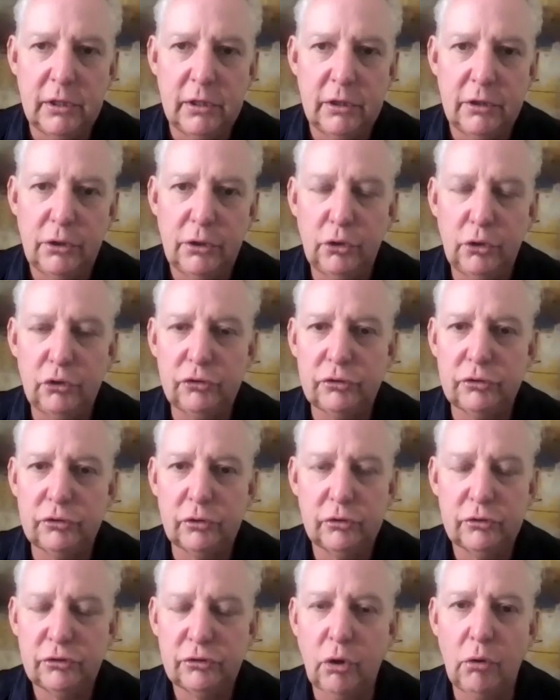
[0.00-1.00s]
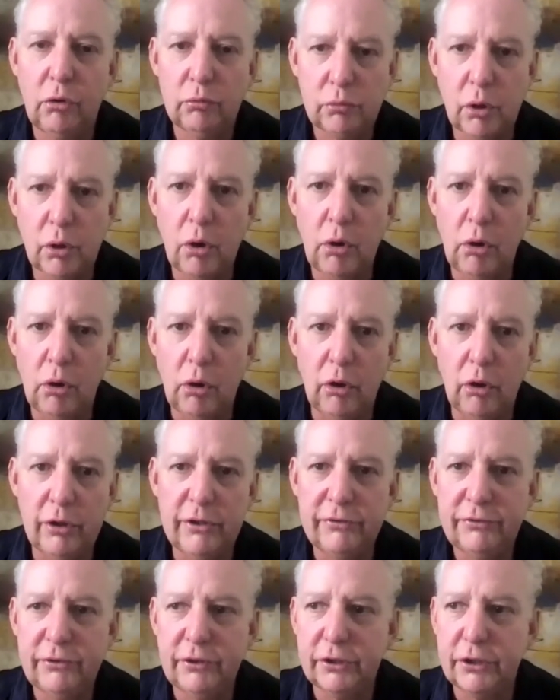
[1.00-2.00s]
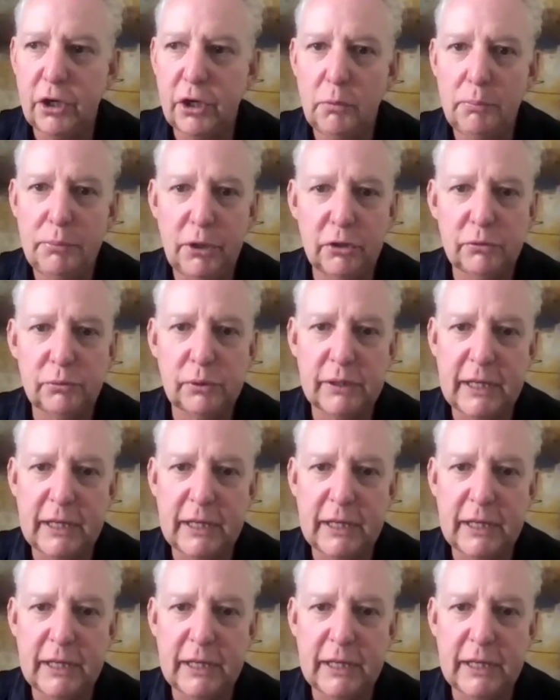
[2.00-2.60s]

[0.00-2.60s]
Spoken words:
whose sole role is to go build